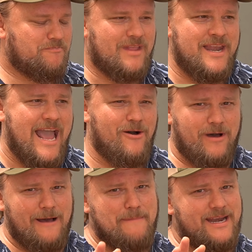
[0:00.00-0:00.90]

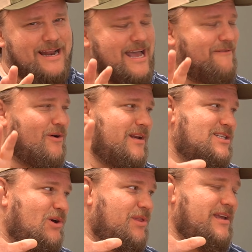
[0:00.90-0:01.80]
Now, Ben and I have already
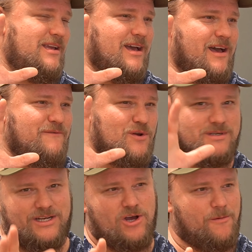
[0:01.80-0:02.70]
told the
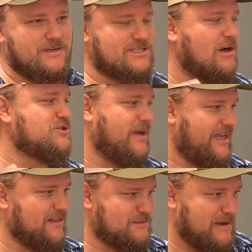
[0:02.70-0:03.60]
viewers at home to start
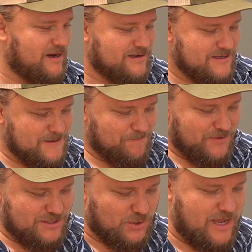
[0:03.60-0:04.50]
drinking this beer.
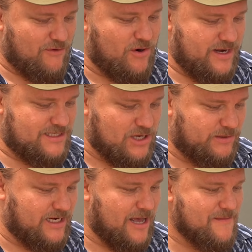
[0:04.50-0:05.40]
So they've already
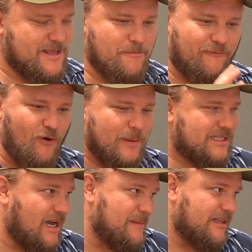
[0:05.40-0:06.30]
soaked it up. Before we
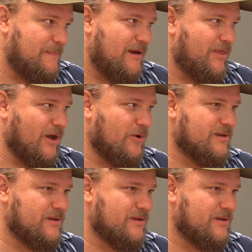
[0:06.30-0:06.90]
talk about the beer, though,